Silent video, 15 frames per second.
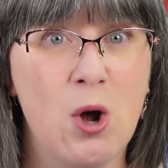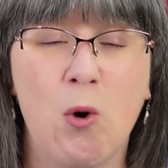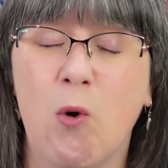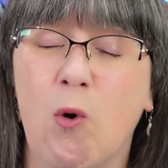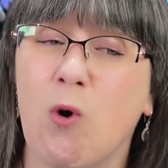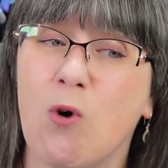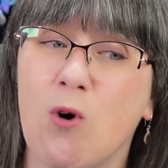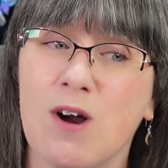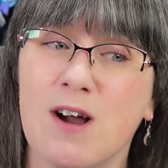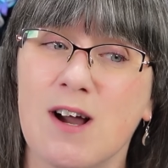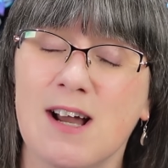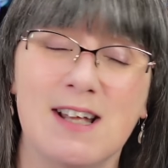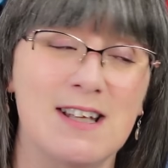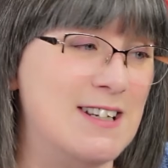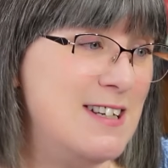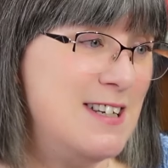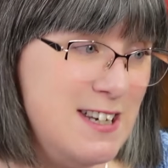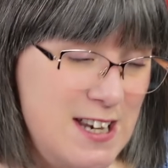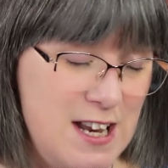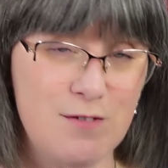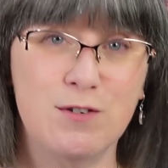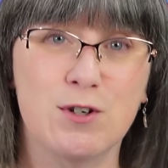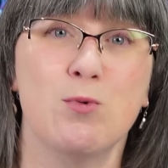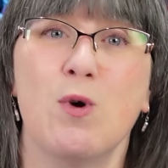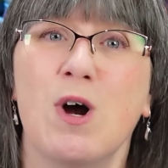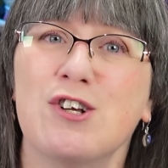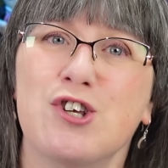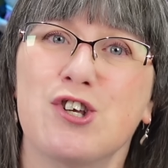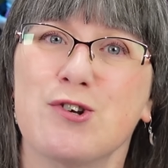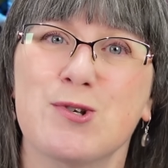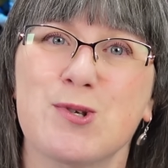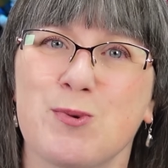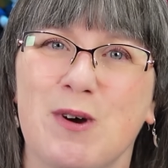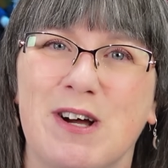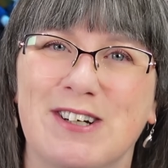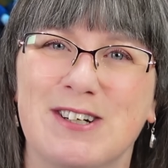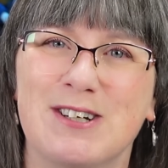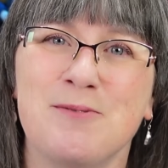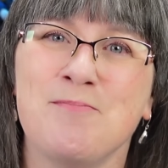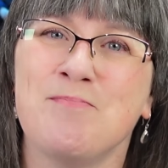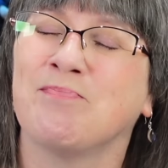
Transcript: or never wash your sweater.